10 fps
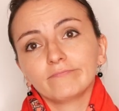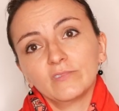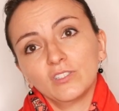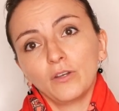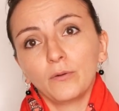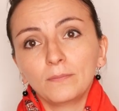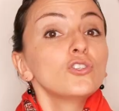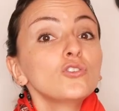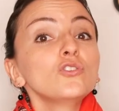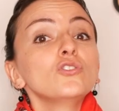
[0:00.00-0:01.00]
So,
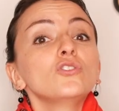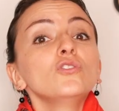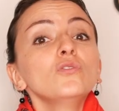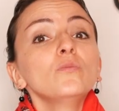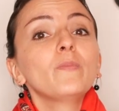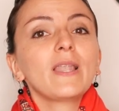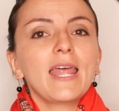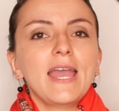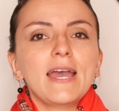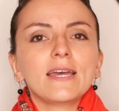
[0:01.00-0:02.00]
do you
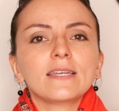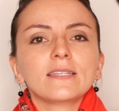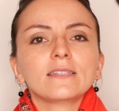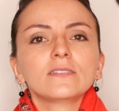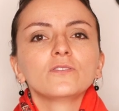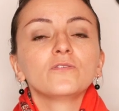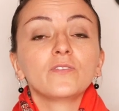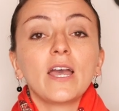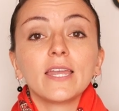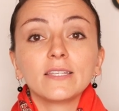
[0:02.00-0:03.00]
plan to
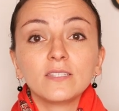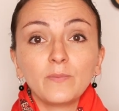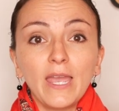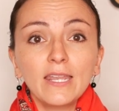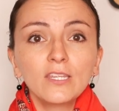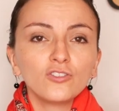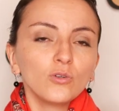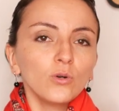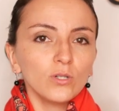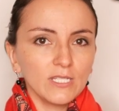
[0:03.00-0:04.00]
find Spanish
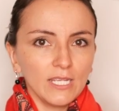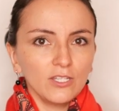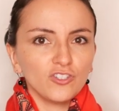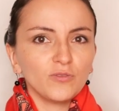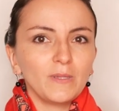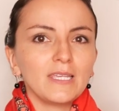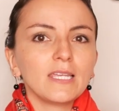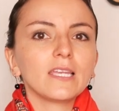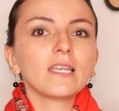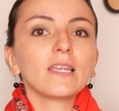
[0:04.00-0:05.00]
or Danish
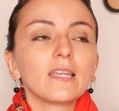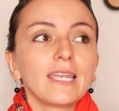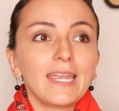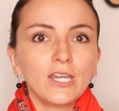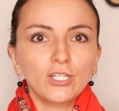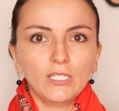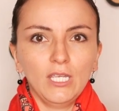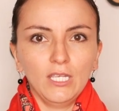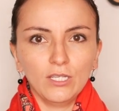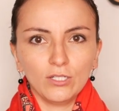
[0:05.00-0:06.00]
speaking
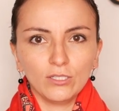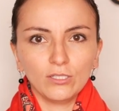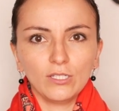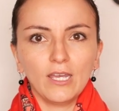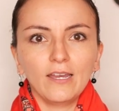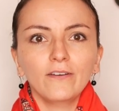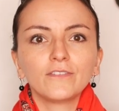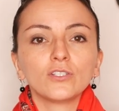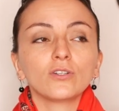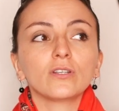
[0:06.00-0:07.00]
caretakers
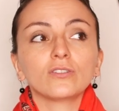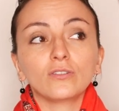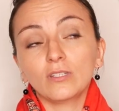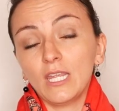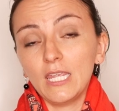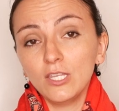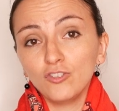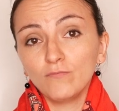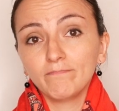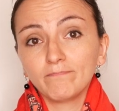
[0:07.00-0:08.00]
after a certain
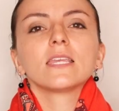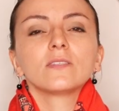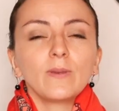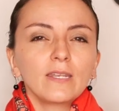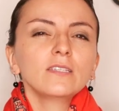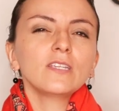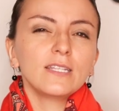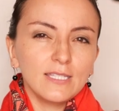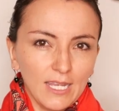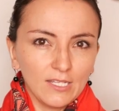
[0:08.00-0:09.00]
age? Spanish
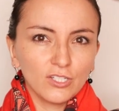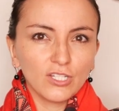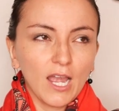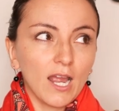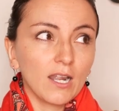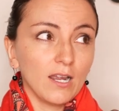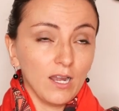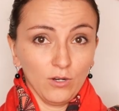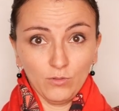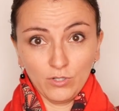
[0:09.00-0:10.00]
and Danish are
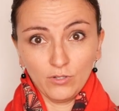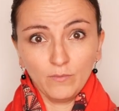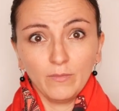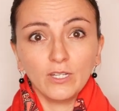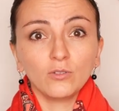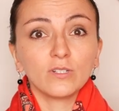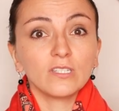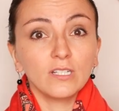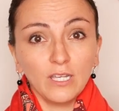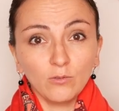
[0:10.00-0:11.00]
our
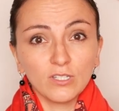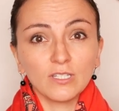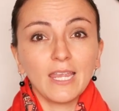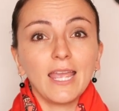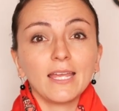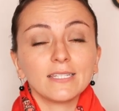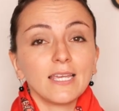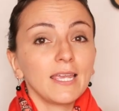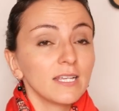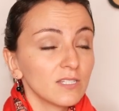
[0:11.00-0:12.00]
minority languages, and
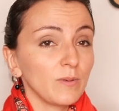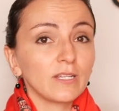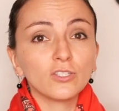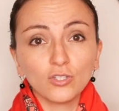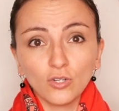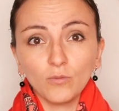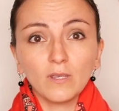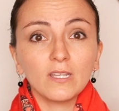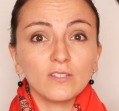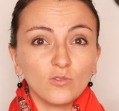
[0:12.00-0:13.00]
I expect
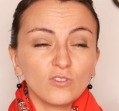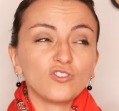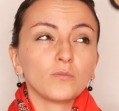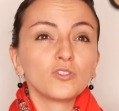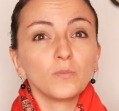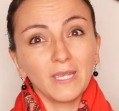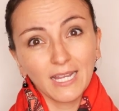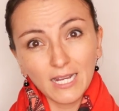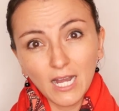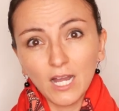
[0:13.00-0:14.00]
German and Swiss German to
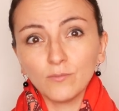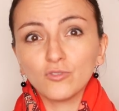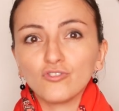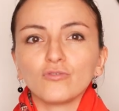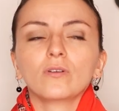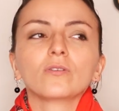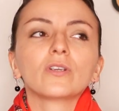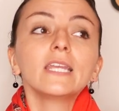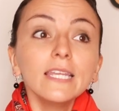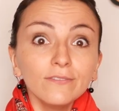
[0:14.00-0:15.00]
become
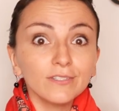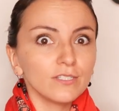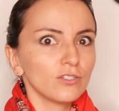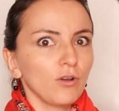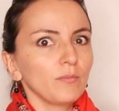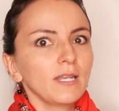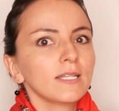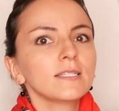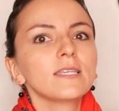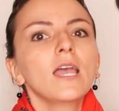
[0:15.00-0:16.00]
stronger, even
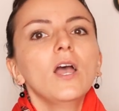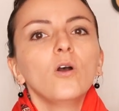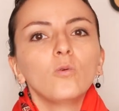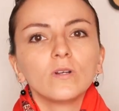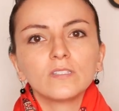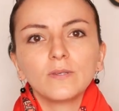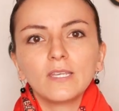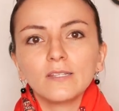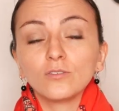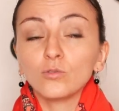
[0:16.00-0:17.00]
dominant, once
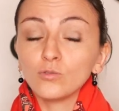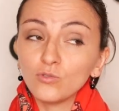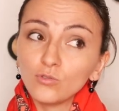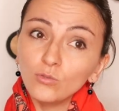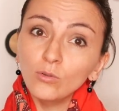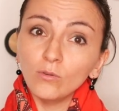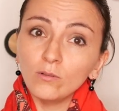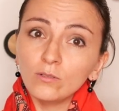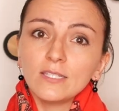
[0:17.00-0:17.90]
my kids go to school,